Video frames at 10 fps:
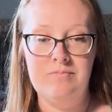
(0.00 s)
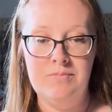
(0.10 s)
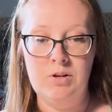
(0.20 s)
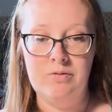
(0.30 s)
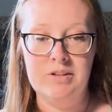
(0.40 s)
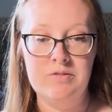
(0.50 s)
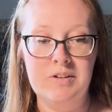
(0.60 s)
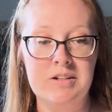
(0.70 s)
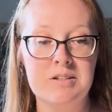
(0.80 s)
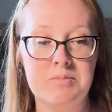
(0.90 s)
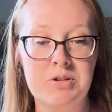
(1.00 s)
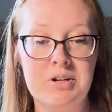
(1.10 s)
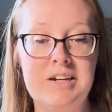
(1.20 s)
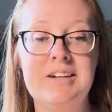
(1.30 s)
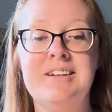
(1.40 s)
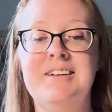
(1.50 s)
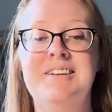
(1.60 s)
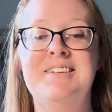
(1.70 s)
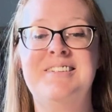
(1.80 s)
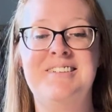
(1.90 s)
no offense, Venus. I'm sorry.
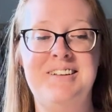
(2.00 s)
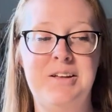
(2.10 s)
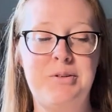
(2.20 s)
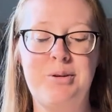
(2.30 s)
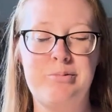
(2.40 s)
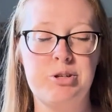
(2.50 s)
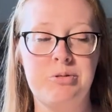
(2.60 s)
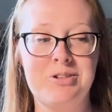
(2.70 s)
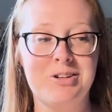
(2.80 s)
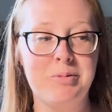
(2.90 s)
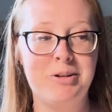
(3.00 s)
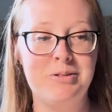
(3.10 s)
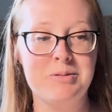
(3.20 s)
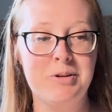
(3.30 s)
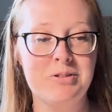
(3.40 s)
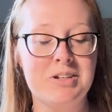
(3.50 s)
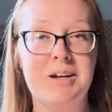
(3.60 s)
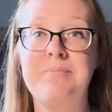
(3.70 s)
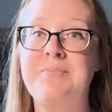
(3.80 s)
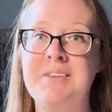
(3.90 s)
I love you. I'm sure we'll talk about you some other
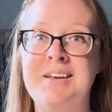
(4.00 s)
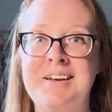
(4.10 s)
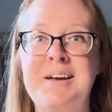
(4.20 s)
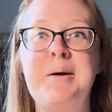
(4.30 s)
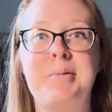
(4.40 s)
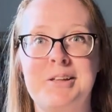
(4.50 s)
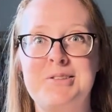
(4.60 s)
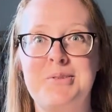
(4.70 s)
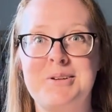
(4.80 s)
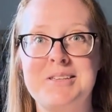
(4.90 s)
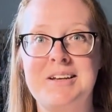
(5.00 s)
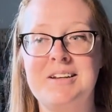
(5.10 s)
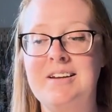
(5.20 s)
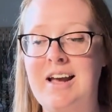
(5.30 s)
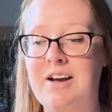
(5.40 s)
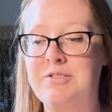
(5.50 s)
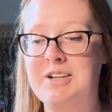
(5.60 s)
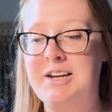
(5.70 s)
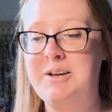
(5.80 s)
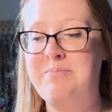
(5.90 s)
time. But let's focus on
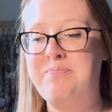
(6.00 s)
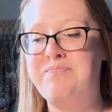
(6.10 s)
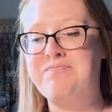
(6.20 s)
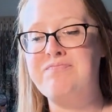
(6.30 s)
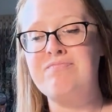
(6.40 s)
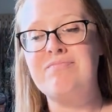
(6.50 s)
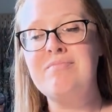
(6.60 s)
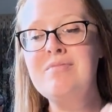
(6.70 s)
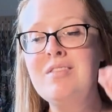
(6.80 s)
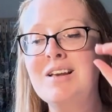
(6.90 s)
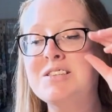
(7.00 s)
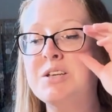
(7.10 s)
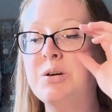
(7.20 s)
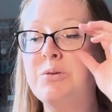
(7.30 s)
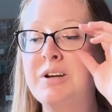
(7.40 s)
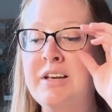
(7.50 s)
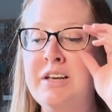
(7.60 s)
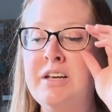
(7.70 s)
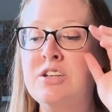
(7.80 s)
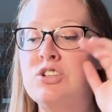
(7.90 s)
Aphrodite. So
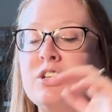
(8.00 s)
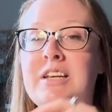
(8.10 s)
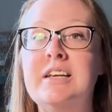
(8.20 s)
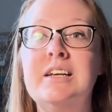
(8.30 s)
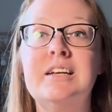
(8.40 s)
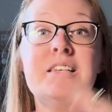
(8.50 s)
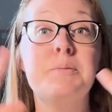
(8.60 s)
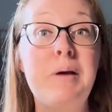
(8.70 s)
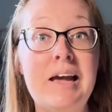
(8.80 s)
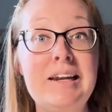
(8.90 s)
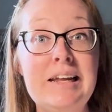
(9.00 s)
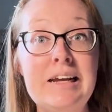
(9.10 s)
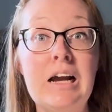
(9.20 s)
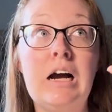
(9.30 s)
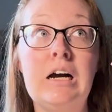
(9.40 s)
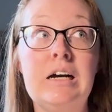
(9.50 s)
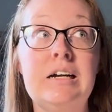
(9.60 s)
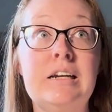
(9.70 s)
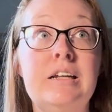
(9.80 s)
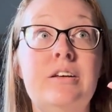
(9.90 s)
she, depending
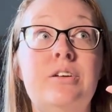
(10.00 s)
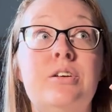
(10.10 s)
on